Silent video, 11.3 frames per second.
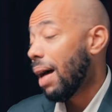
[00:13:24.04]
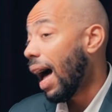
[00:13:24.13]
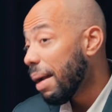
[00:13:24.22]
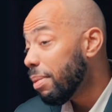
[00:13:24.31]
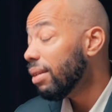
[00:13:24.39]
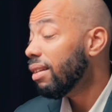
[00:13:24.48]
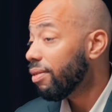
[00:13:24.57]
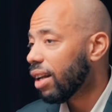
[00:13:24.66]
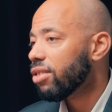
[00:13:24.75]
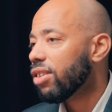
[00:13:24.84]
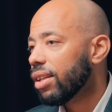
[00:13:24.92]
I believe
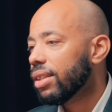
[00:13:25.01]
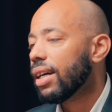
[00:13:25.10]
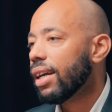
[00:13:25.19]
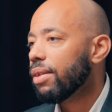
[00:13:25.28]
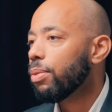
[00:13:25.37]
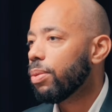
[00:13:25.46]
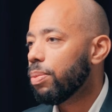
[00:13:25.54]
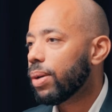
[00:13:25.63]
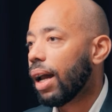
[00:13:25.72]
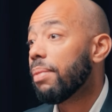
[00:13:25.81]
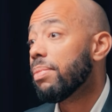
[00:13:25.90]
that Gen AI
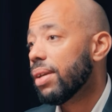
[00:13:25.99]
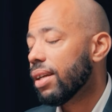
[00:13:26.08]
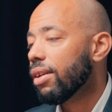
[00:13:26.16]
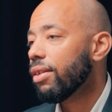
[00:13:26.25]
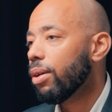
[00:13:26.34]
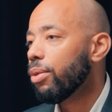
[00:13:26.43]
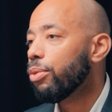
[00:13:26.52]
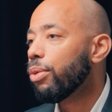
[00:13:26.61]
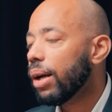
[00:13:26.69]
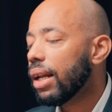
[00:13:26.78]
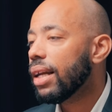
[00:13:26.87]
can be a
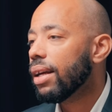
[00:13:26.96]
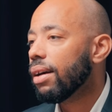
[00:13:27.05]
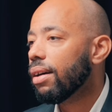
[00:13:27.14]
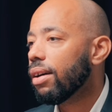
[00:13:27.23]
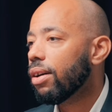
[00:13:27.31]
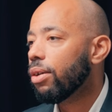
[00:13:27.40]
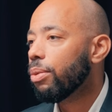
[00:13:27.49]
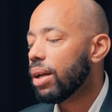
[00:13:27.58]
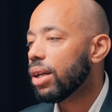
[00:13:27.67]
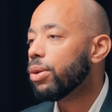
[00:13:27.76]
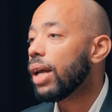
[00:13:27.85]

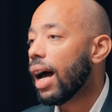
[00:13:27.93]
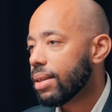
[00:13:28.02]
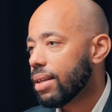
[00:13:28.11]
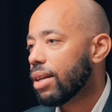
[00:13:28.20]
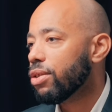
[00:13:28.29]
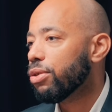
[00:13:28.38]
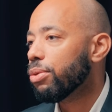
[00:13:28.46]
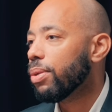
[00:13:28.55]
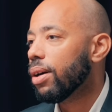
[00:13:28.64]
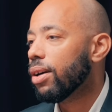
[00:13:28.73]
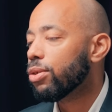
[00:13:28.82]
really good asset
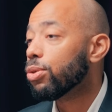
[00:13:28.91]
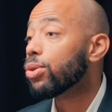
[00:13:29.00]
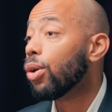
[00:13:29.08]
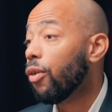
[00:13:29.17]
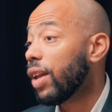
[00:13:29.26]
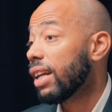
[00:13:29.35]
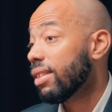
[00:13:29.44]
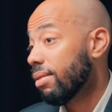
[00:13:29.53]
to solve that